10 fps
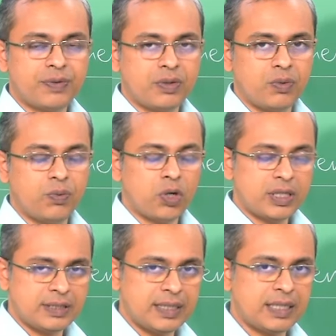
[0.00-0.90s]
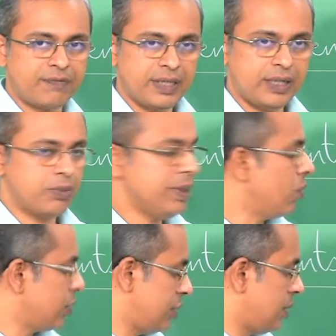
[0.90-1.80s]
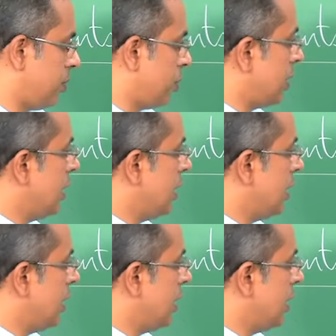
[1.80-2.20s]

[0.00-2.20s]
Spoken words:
what is it that we need to be cautious about.